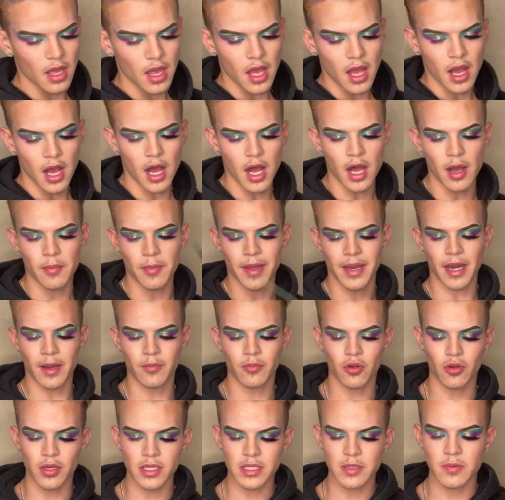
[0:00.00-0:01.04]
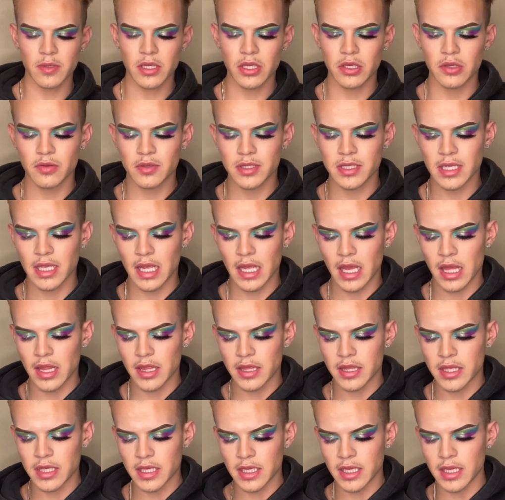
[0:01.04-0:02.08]
and I'm going to be using
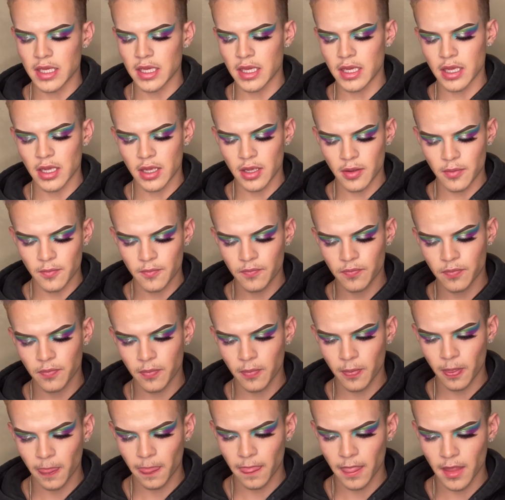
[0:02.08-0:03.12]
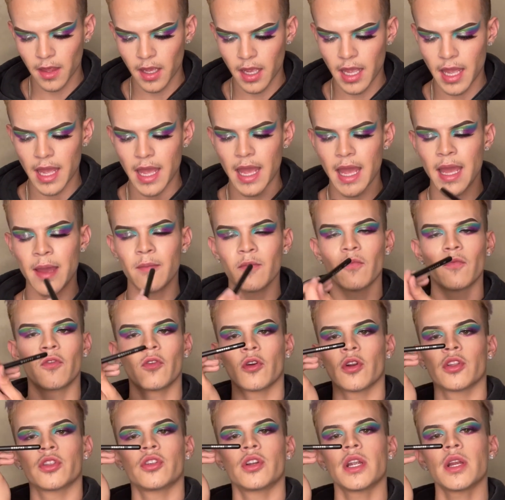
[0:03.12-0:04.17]
the
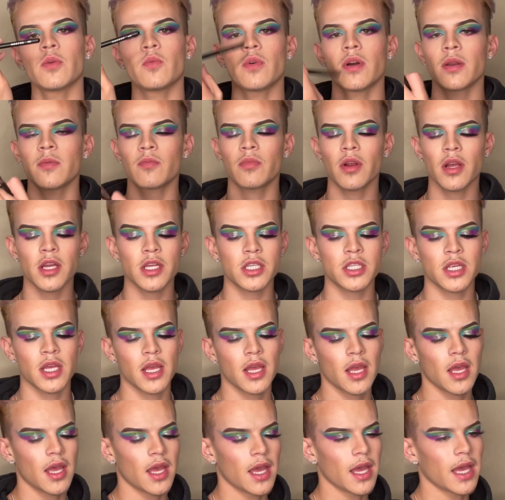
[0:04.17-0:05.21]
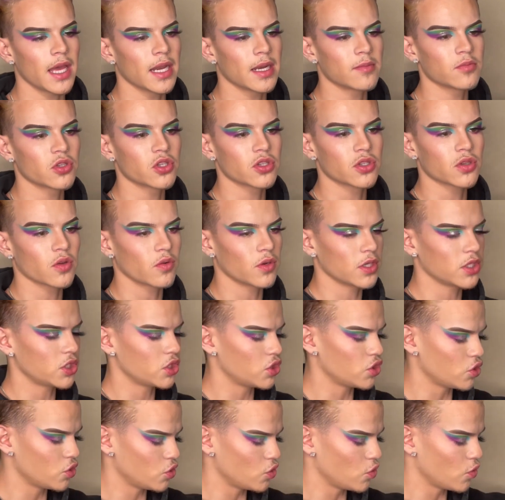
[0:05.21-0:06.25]
M431 brush, and I'm just going
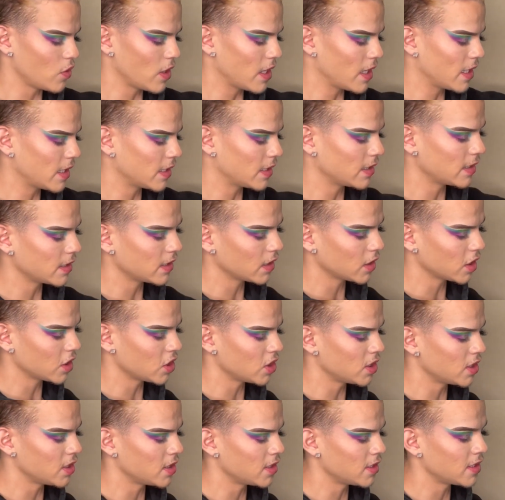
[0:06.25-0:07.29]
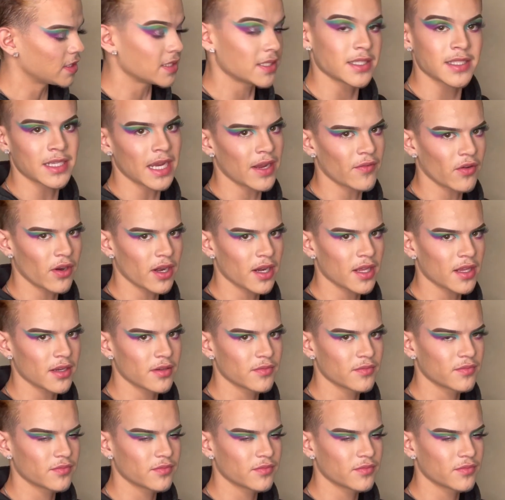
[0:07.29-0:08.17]
to dive right in.